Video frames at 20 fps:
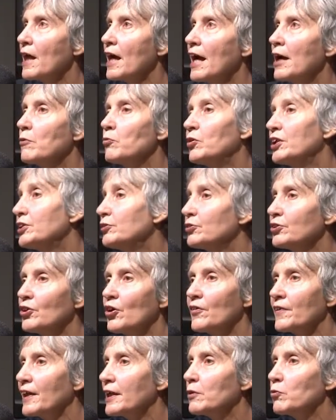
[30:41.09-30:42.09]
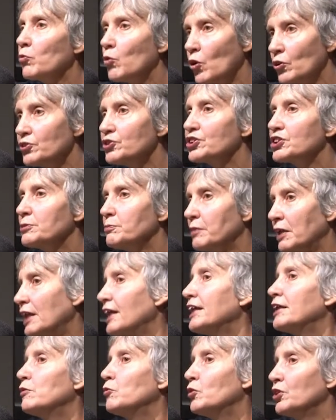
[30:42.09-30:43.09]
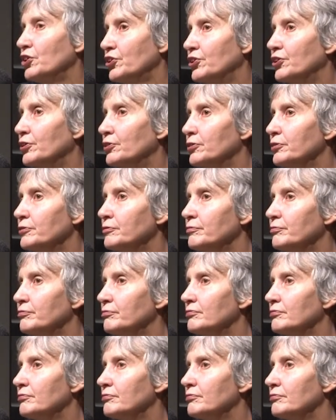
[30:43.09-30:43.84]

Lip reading: And whether or not they want to play with you